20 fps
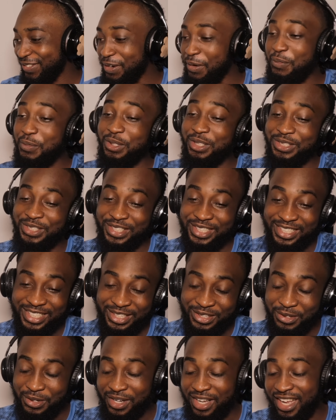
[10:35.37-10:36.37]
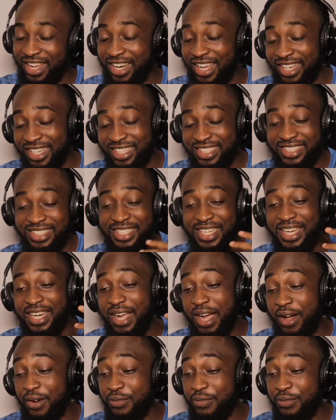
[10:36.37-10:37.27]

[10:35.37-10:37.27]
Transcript: Dremo is on the clock, and like I said,